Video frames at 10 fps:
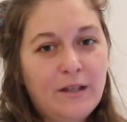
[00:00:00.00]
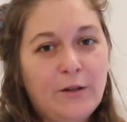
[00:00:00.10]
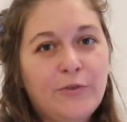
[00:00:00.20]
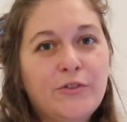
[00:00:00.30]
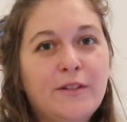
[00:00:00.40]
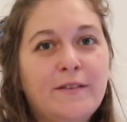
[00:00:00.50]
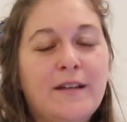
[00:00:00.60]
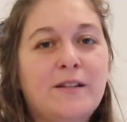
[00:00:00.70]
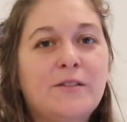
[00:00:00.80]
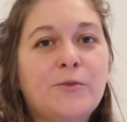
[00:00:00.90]
often
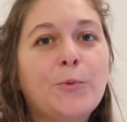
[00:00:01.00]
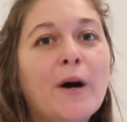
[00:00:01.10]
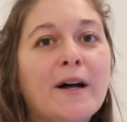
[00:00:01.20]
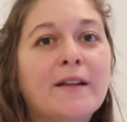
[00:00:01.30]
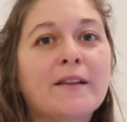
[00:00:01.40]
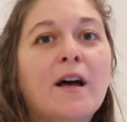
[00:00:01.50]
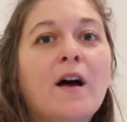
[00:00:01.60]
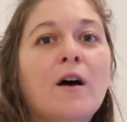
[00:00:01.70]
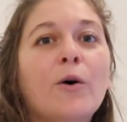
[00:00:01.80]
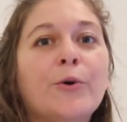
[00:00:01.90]
there's one
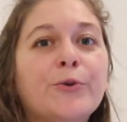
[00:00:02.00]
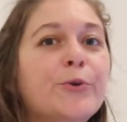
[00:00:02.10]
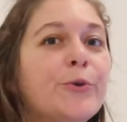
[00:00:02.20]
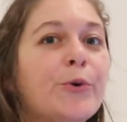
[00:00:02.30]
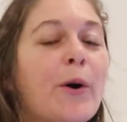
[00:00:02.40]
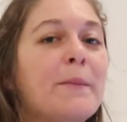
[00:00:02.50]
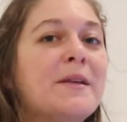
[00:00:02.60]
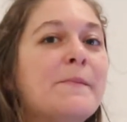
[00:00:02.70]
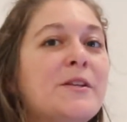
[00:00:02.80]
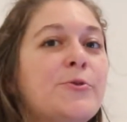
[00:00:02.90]
or two or
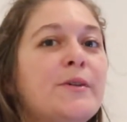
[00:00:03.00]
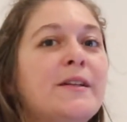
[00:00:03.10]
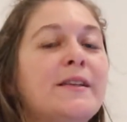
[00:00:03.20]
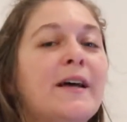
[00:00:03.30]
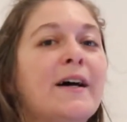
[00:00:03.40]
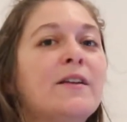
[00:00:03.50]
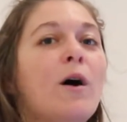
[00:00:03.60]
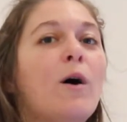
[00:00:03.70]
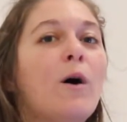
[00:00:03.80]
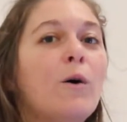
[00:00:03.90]
maybe three that
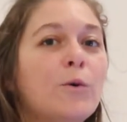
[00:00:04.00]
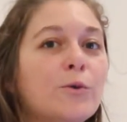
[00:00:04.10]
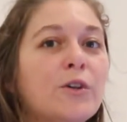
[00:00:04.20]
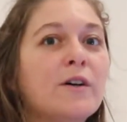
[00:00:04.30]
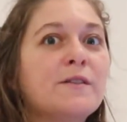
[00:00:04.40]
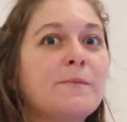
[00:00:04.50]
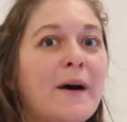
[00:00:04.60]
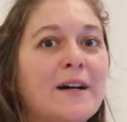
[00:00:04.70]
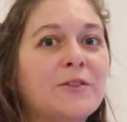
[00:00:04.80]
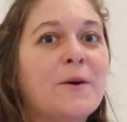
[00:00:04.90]
hold us
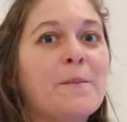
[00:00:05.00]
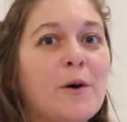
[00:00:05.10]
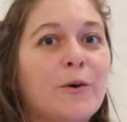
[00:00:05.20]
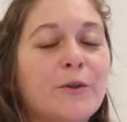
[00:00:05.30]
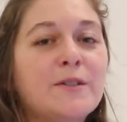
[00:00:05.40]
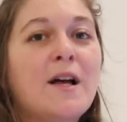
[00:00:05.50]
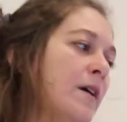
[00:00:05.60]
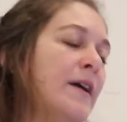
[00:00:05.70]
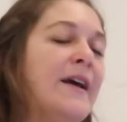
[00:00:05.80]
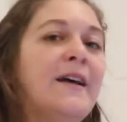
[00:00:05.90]
back the most.
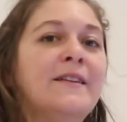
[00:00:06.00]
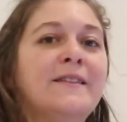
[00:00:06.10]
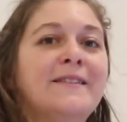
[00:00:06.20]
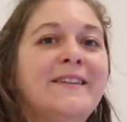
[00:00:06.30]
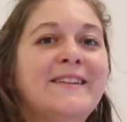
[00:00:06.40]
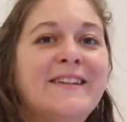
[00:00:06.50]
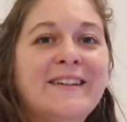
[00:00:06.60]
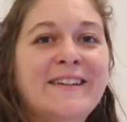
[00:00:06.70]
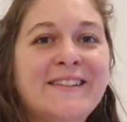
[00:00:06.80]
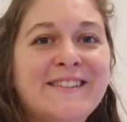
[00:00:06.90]
And the
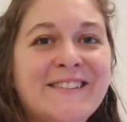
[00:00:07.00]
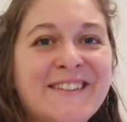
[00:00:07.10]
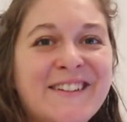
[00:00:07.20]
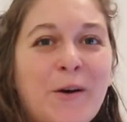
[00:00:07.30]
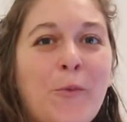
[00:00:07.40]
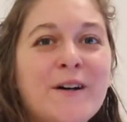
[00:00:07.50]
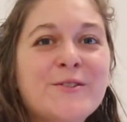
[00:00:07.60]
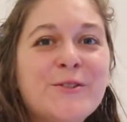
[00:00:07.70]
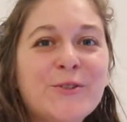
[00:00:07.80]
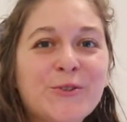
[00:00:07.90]
thing is,
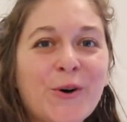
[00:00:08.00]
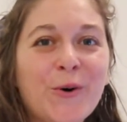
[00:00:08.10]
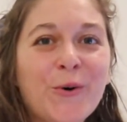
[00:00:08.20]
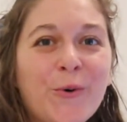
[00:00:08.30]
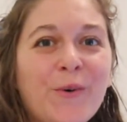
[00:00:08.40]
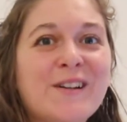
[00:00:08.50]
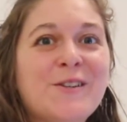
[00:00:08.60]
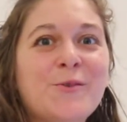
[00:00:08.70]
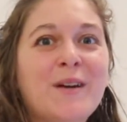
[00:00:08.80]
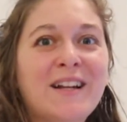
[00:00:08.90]
once you know
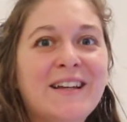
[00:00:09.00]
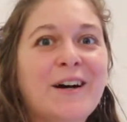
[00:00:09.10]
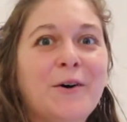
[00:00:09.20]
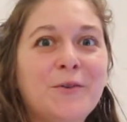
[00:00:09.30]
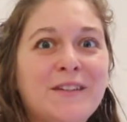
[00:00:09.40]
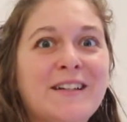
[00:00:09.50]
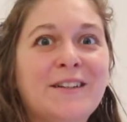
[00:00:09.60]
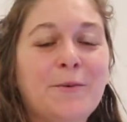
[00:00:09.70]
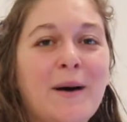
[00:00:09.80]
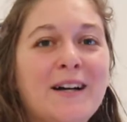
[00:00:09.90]
what's really holding
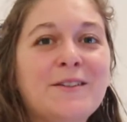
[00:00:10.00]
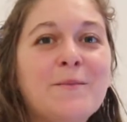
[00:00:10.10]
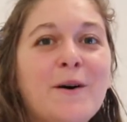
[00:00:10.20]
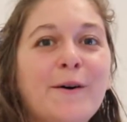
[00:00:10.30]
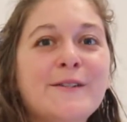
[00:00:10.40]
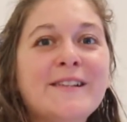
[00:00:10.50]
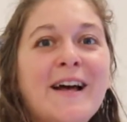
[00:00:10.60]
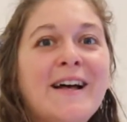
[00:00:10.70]
you back the most,